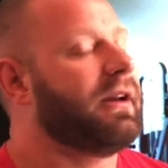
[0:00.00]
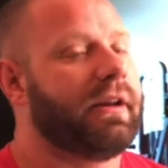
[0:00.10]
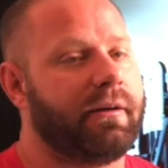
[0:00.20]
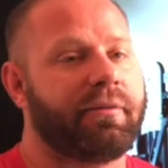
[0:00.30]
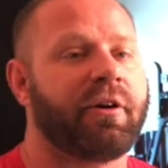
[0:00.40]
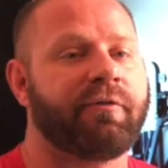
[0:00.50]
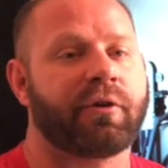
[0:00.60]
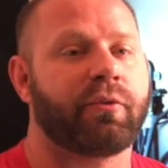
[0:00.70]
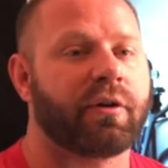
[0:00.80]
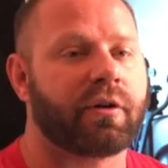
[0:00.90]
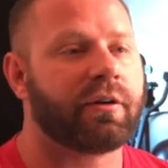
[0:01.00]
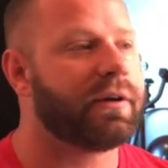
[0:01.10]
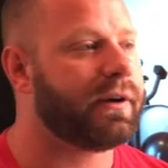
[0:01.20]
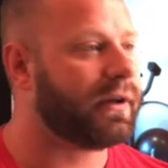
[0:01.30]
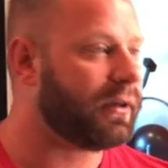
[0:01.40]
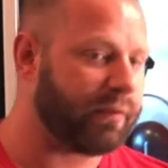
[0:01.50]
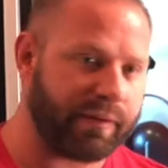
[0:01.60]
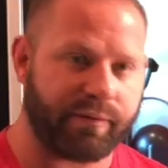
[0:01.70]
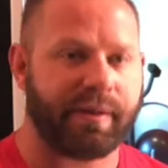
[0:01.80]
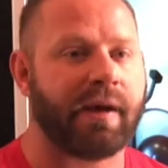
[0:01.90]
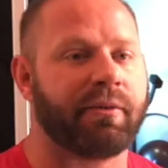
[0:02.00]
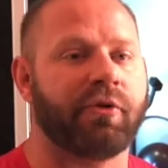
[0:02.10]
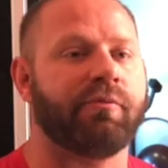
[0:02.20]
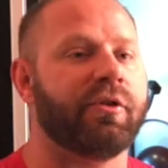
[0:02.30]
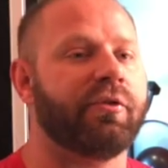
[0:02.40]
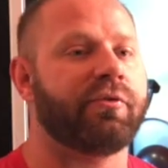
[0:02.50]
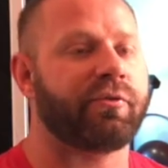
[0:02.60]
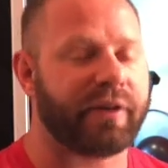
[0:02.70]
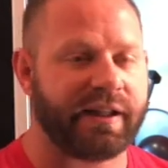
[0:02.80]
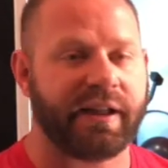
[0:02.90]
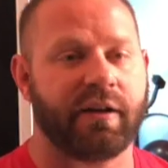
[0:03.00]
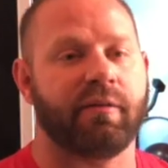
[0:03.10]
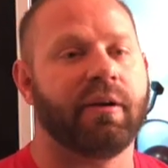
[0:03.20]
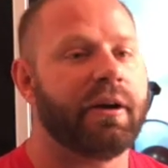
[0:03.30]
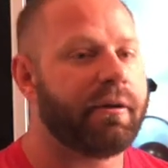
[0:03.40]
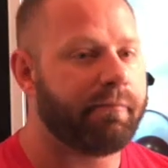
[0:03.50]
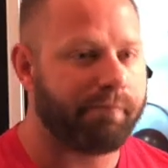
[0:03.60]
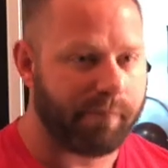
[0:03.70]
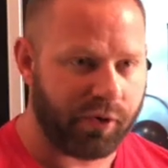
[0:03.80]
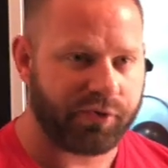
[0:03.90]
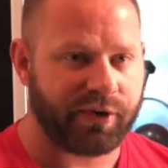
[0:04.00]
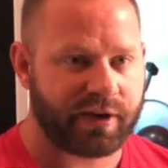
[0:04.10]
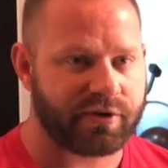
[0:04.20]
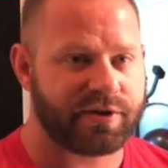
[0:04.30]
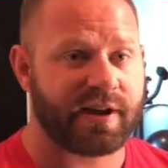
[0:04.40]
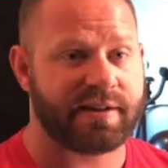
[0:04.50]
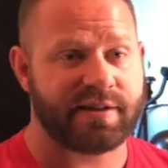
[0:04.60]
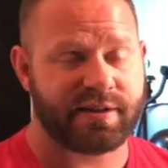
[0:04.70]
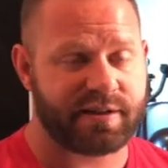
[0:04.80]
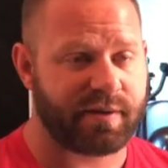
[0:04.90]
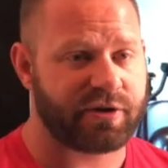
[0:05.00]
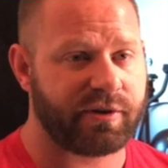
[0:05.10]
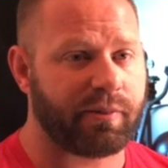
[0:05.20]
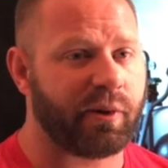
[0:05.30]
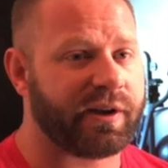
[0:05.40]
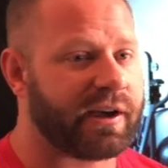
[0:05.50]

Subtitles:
in a perfect world, we would be able to move freely in most exercises, especially pulling